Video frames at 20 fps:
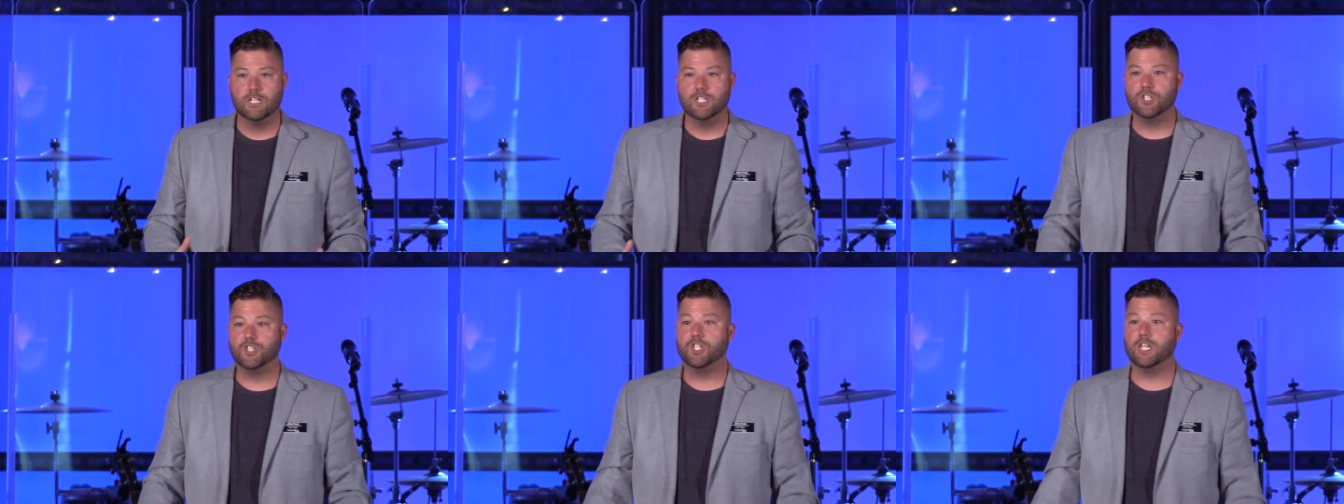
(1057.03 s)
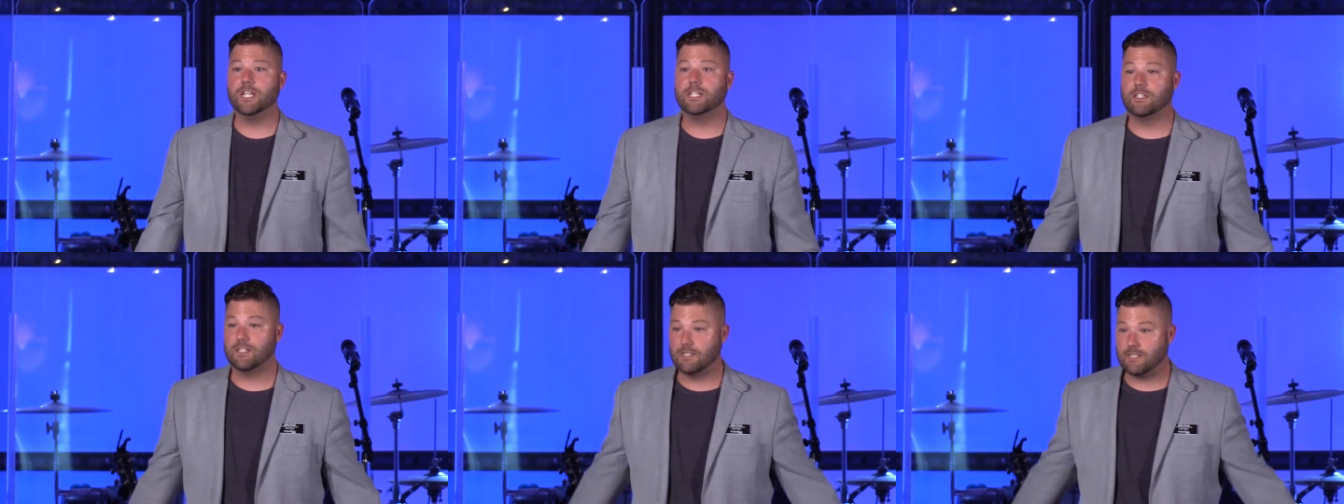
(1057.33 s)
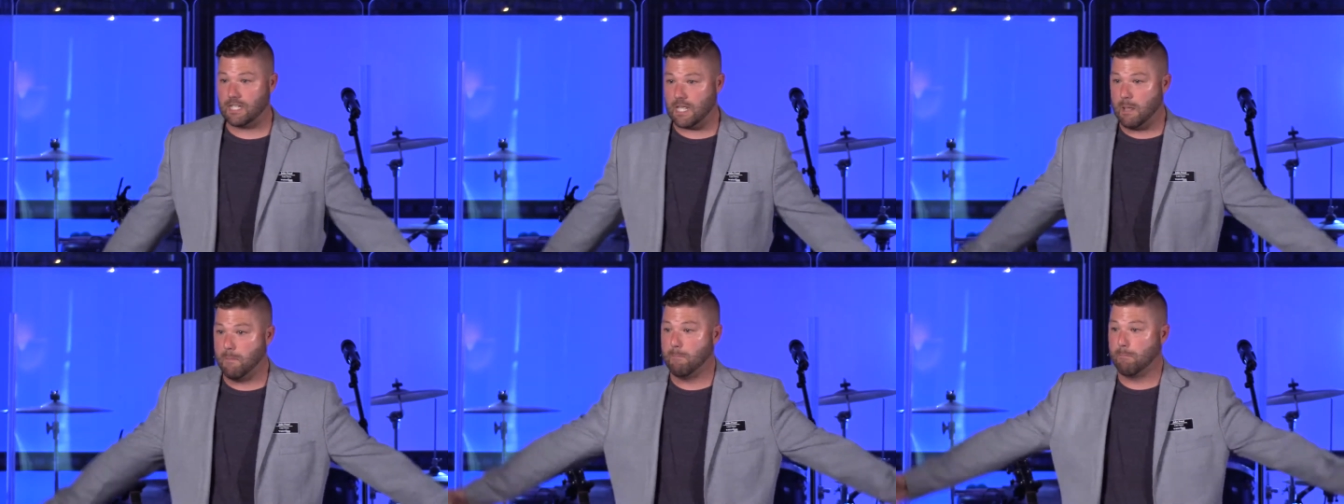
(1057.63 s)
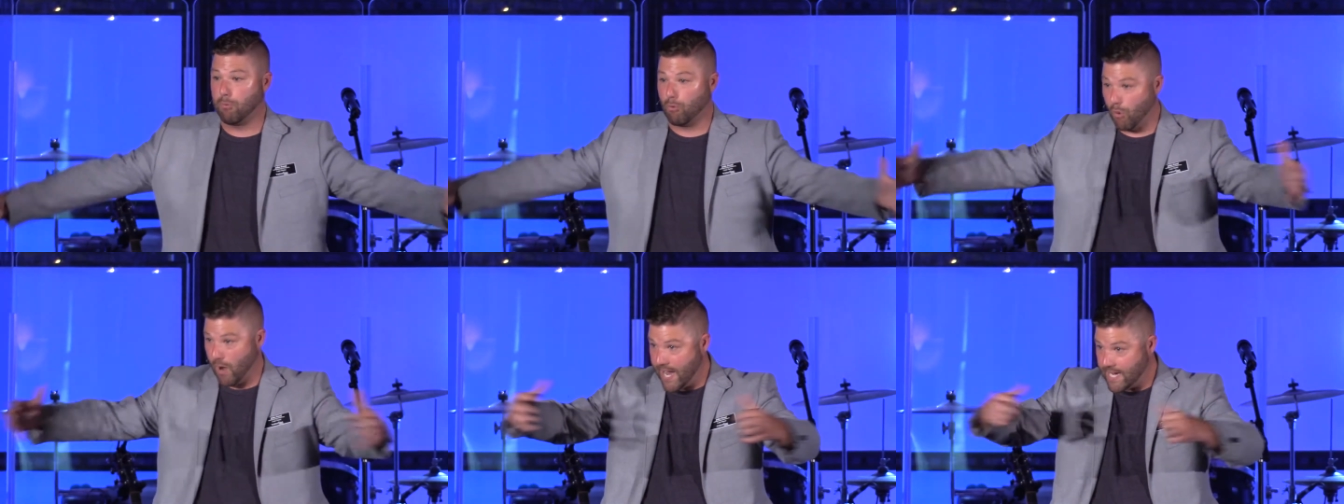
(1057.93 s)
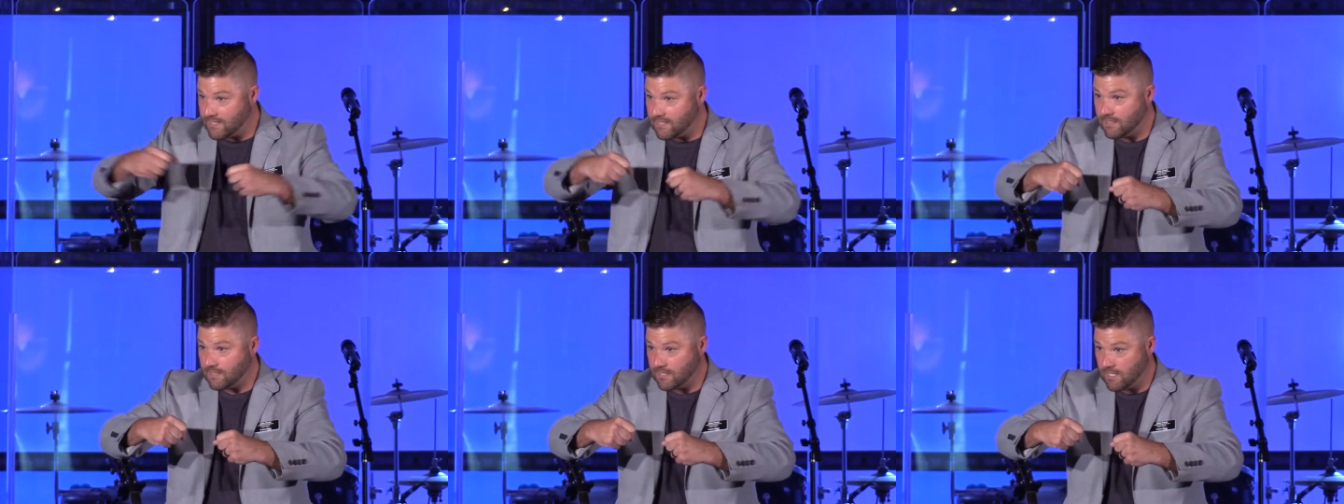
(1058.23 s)
Jesus
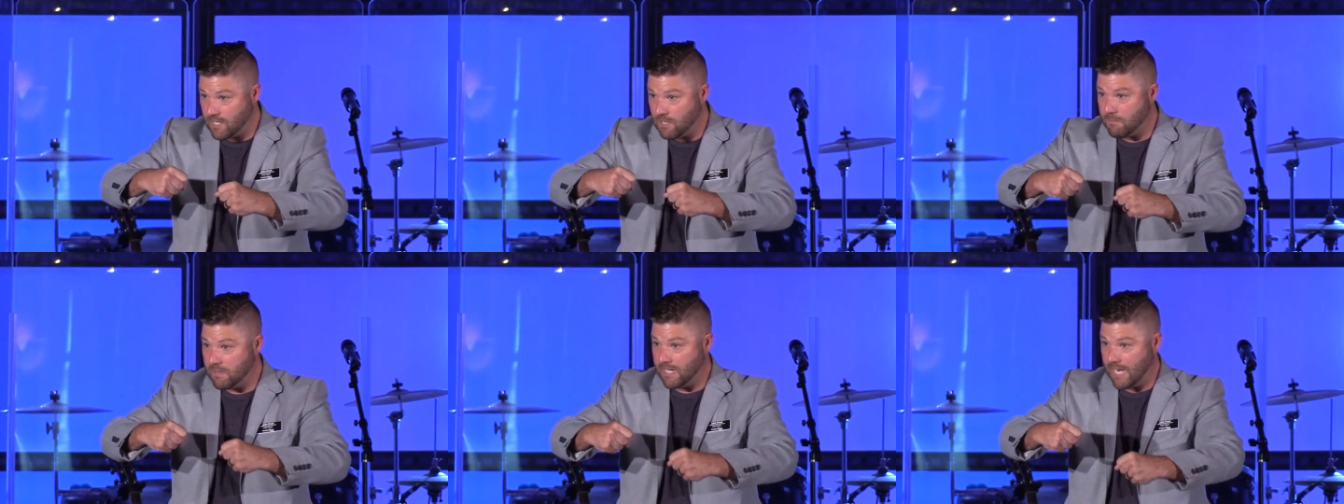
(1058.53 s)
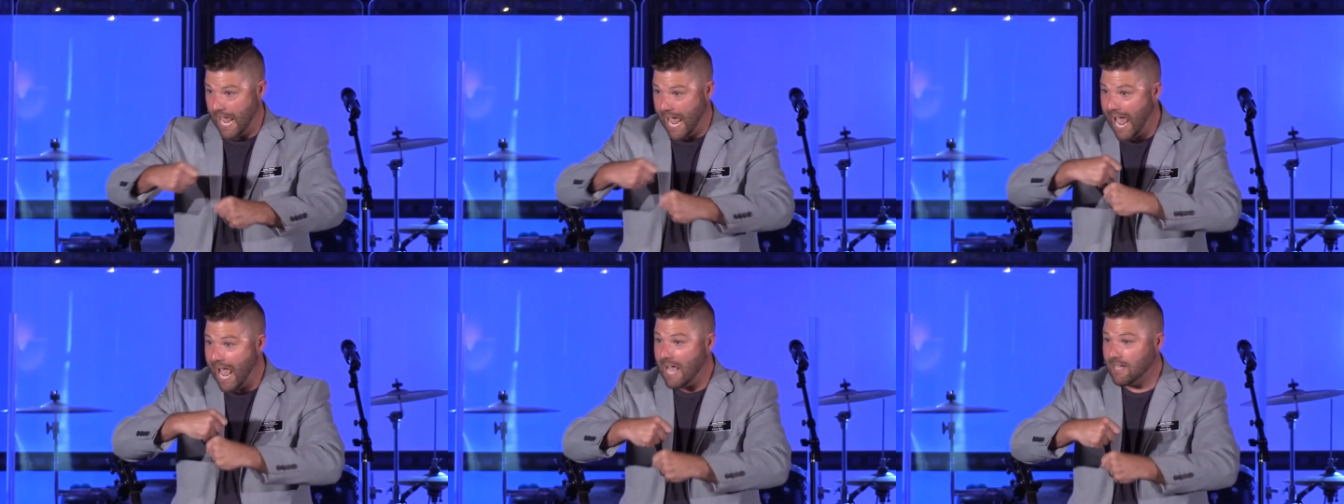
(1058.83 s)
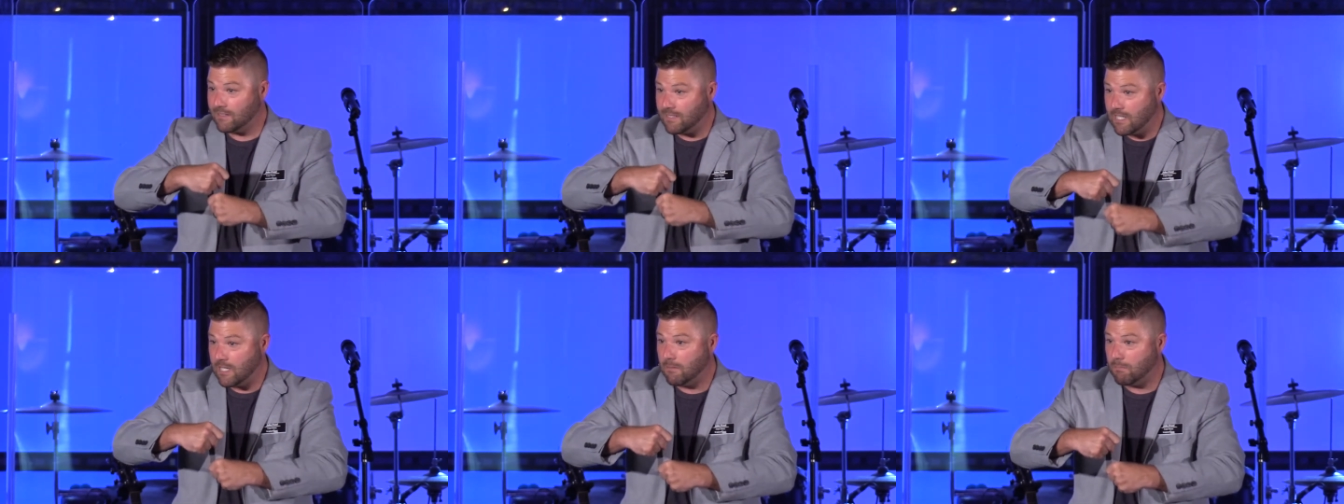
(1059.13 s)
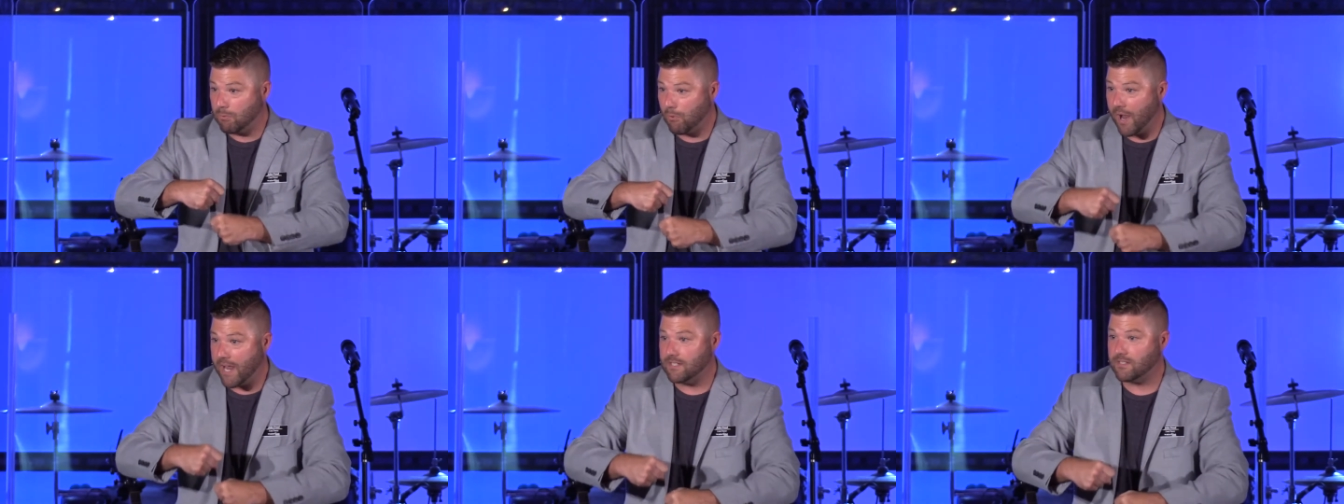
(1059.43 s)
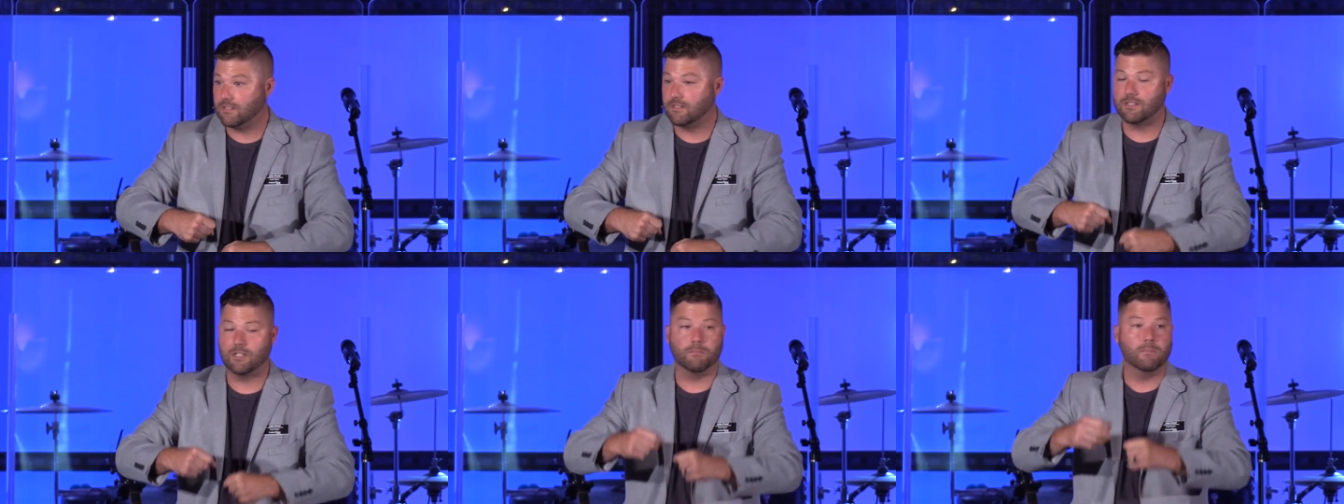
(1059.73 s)
embraces him, and as he
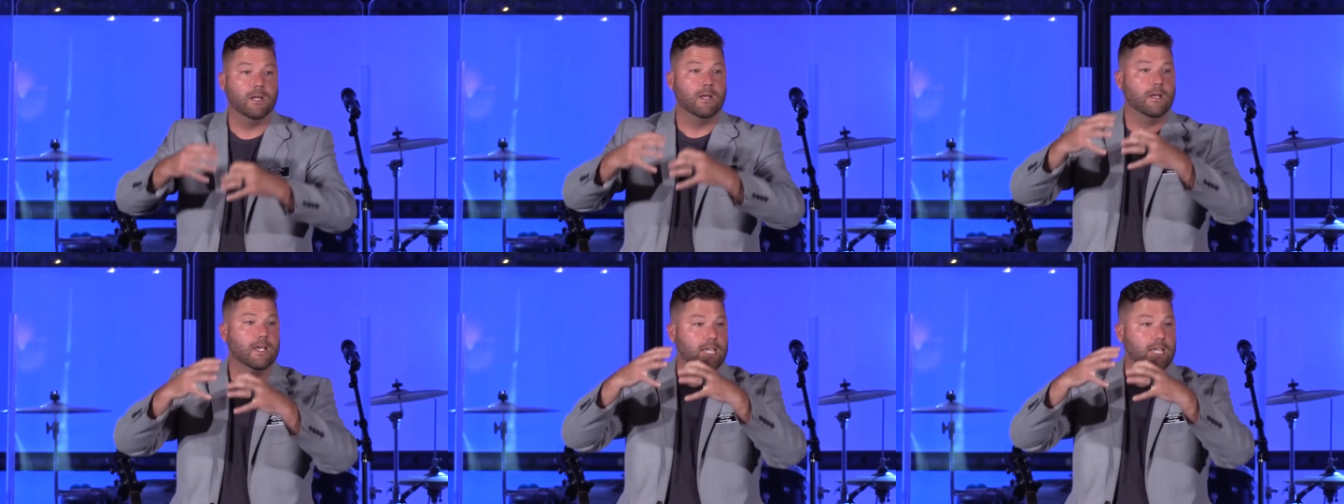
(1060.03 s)
embraces him,